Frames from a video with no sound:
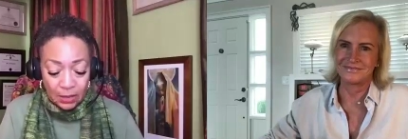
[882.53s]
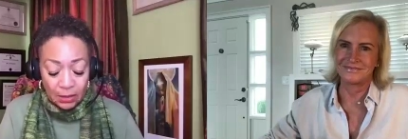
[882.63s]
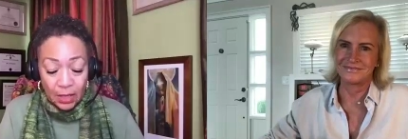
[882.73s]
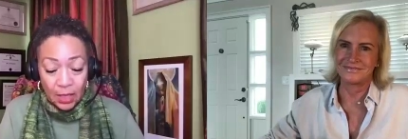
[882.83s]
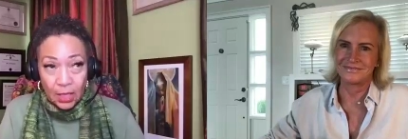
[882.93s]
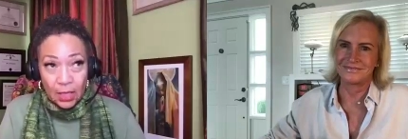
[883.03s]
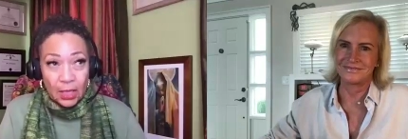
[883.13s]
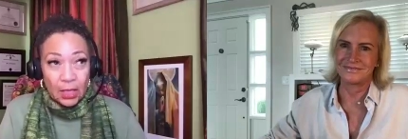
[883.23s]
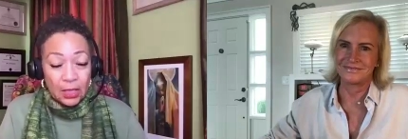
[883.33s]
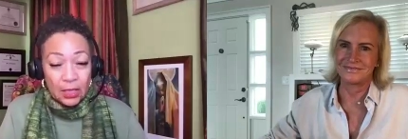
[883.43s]
Speaker 1: to
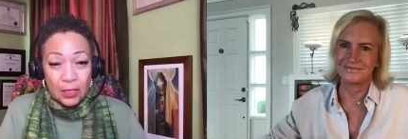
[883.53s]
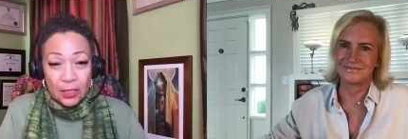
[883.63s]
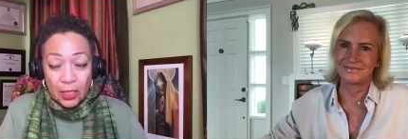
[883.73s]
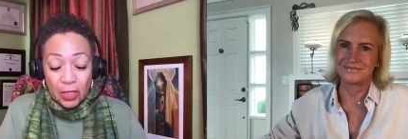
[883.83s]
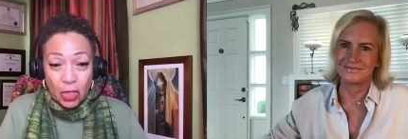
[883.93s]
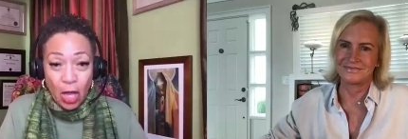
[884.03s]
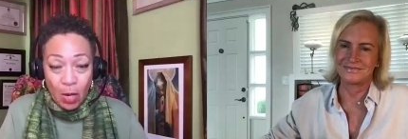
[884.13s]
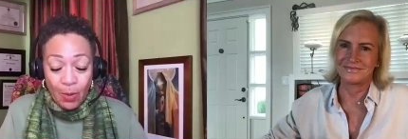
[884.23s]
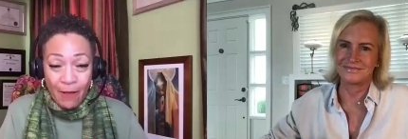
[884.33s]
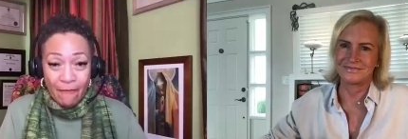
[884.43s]

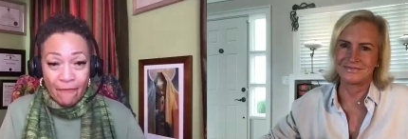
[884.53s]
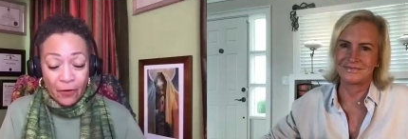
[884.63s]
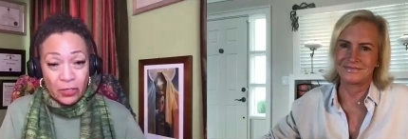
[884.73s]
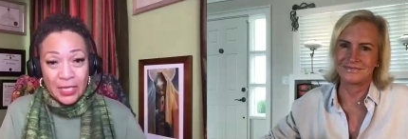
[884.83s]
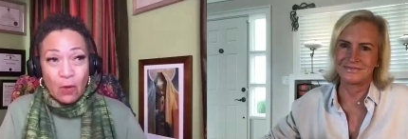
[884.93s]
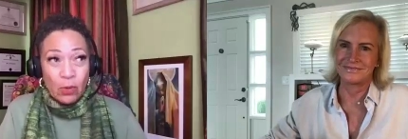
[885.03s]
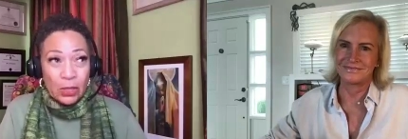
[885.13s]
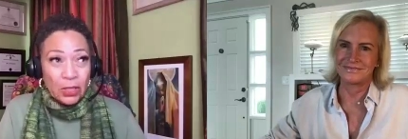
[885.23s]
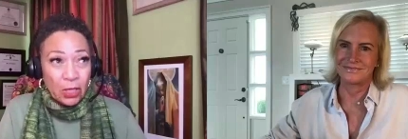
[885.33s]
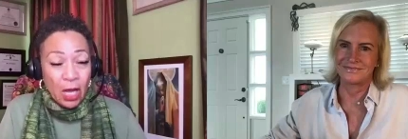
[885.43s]
talk about. First, I want
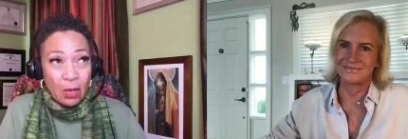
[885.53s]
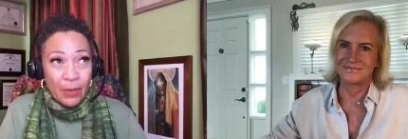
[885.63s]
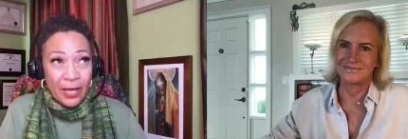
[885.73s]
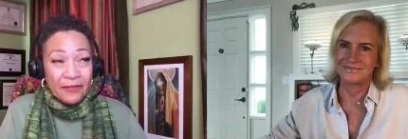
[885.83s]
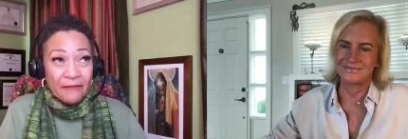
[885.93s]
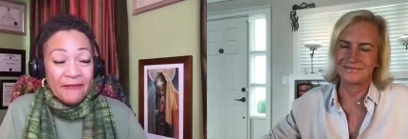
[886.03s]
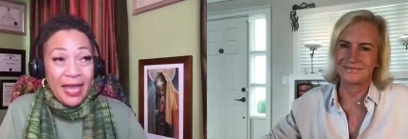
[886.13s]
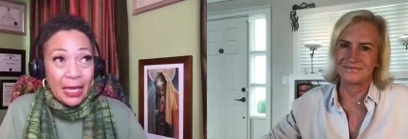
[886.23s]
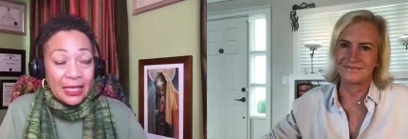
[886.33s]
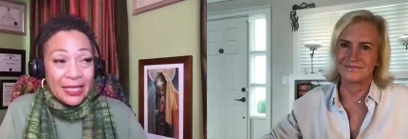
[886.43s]
to talk about the
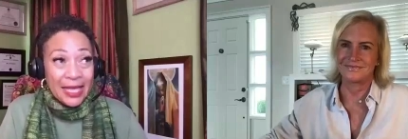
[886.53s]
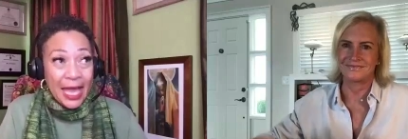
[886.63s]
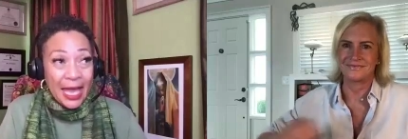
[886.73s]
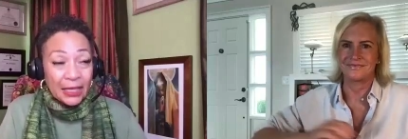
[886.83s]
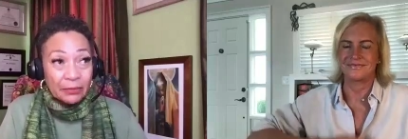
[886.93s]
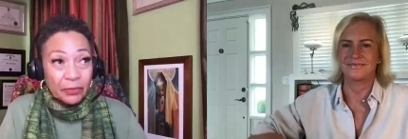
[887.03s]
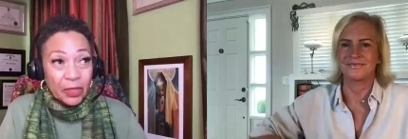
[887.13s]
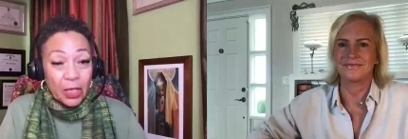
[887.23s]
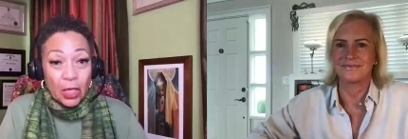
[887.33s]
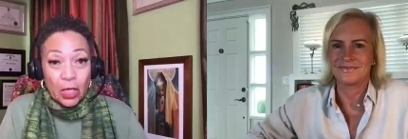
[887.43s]
fact that
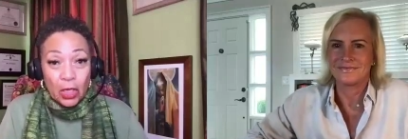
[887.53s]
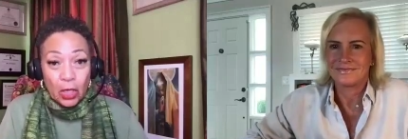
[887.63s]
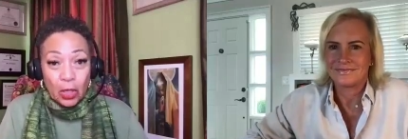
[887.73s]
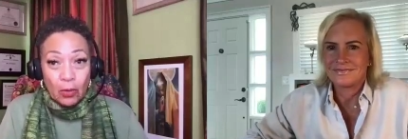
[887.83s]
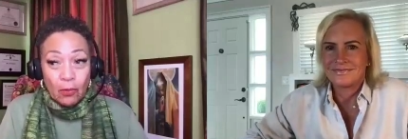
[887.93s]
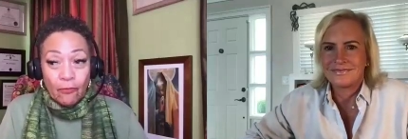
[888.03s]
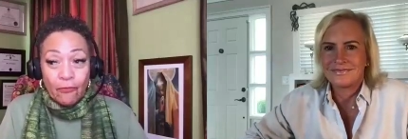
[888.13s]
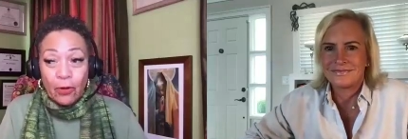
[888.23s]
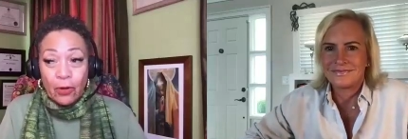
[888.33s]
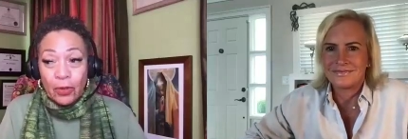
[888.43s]

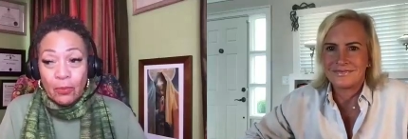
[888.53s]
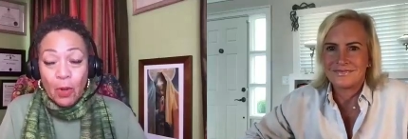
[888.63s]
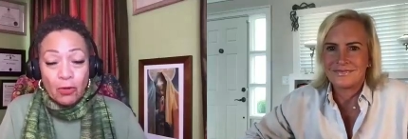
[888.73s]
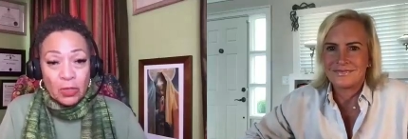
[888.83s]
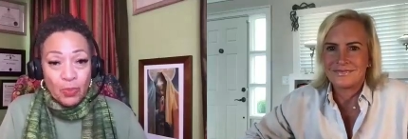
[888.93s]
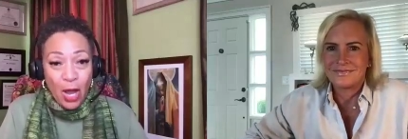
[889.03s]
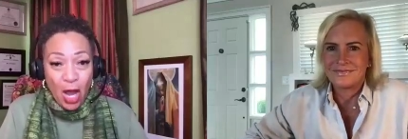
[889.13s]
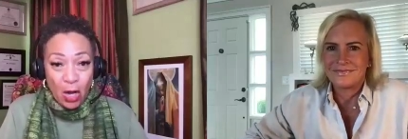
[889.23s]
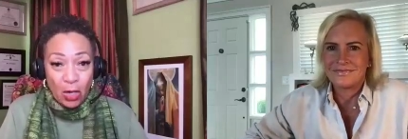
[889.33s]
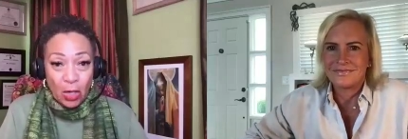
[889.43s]
for the most
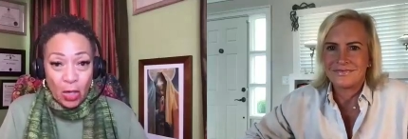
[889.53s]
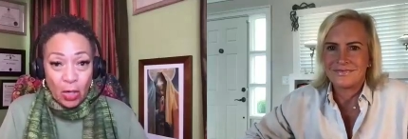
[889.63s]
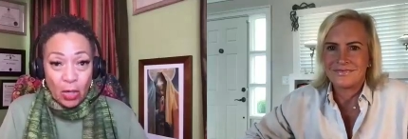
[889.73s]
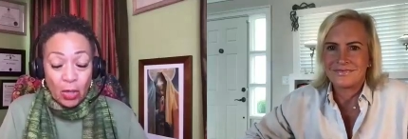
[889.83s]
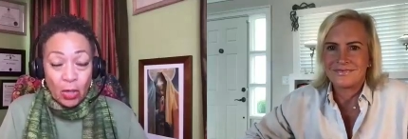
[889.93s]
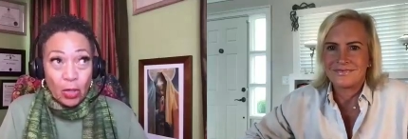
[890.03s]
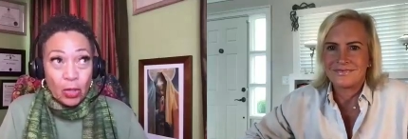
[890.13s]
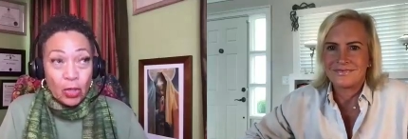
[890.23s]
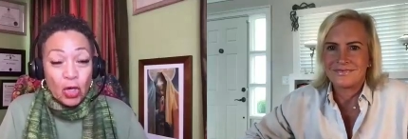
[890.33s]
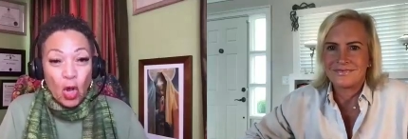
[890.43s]
part,
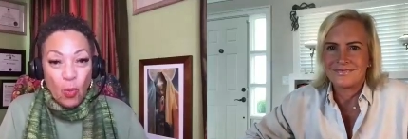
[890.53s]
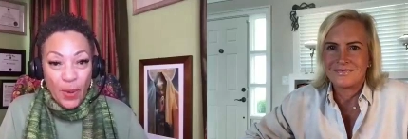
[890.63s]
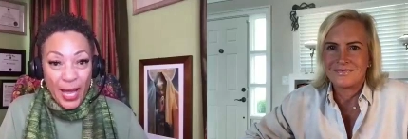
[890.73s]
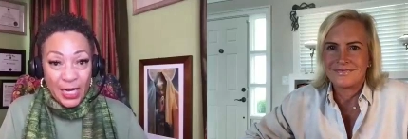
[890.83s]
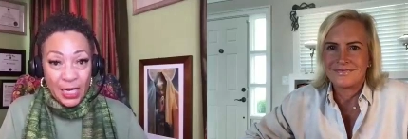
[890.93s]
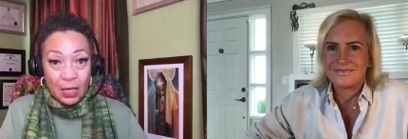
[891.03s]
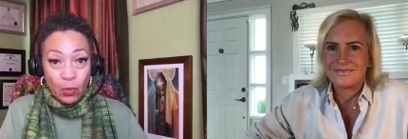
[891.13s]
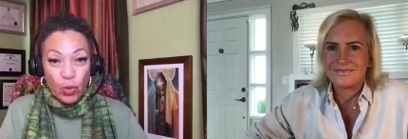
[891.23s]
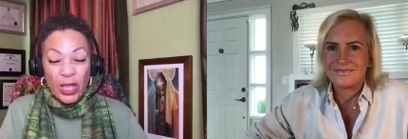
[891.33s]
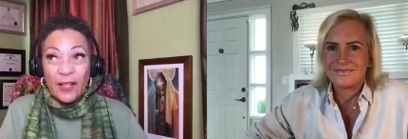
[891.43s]
nobody
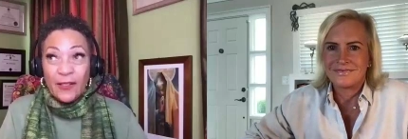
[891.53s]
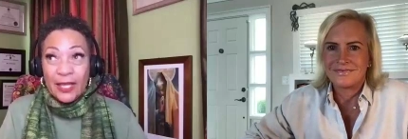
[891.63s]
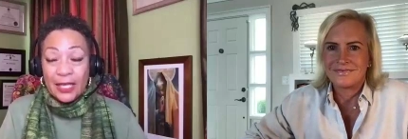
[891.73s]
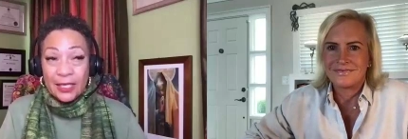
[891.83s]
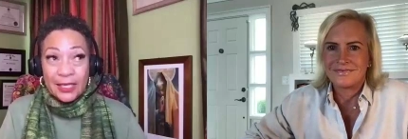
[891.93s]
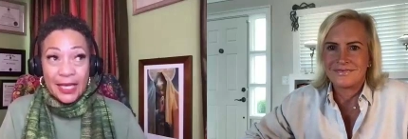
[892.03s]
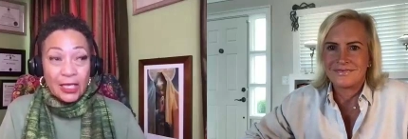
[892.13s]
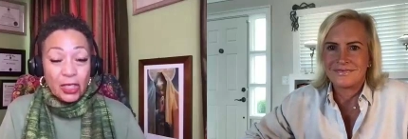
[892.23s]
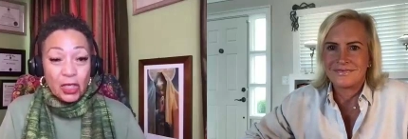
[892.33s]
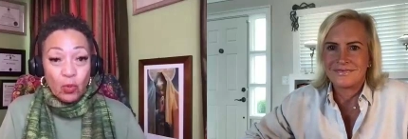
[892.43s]
really
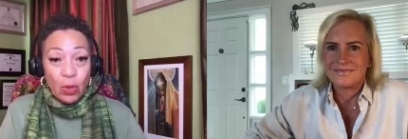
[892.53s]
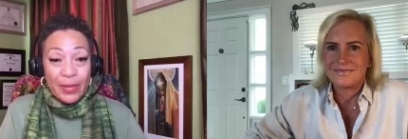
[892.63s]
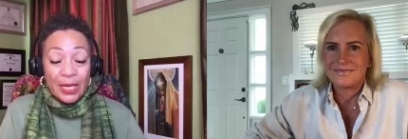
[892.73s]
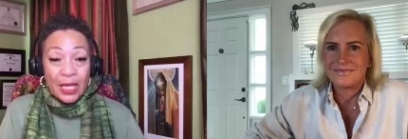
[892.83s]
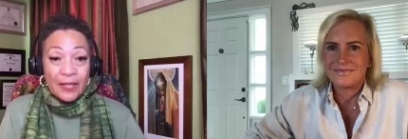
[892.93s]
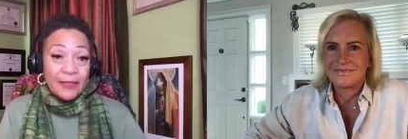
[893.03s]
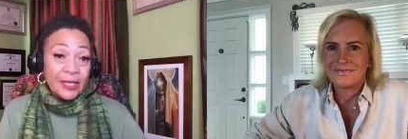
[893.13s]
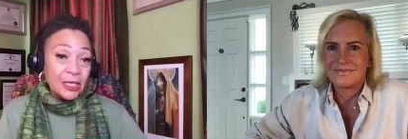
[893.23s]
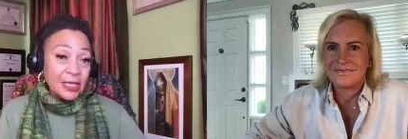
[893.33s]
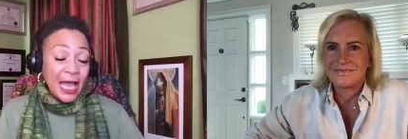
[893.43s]
says to women,
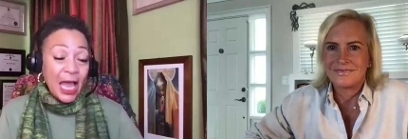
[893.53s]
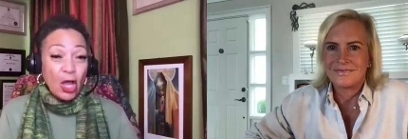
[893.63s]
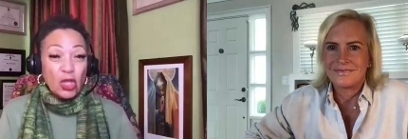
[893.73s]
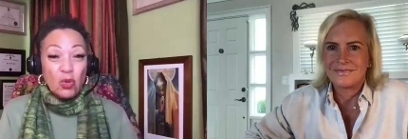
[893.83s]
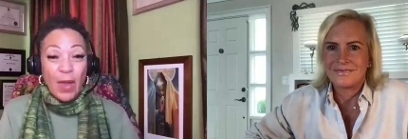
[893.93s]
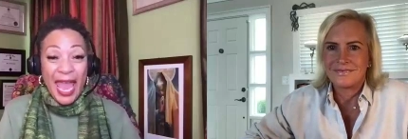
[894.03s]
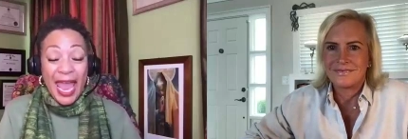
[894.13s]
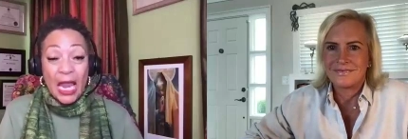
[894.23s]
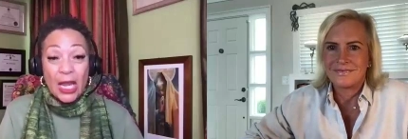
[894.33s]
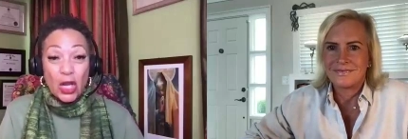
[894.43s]
"This is how you
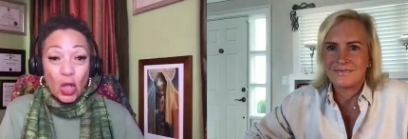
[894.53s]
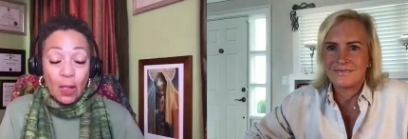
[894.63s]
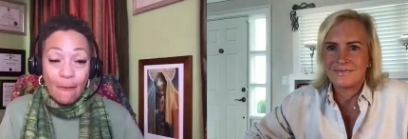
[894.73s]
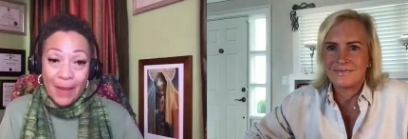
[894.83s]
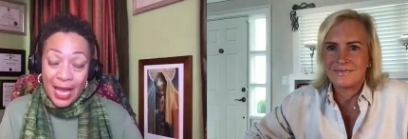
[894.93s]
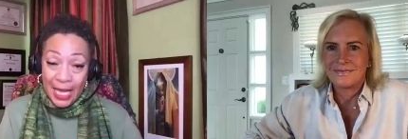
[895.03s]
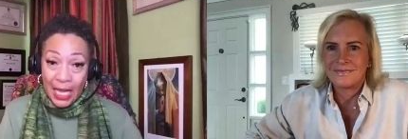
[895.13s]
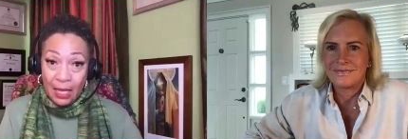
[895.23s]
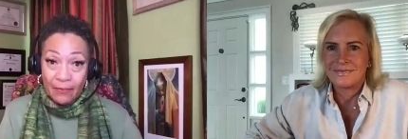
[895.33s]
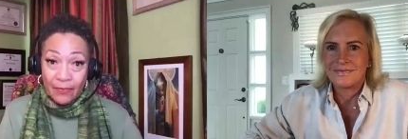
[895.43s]
handle money."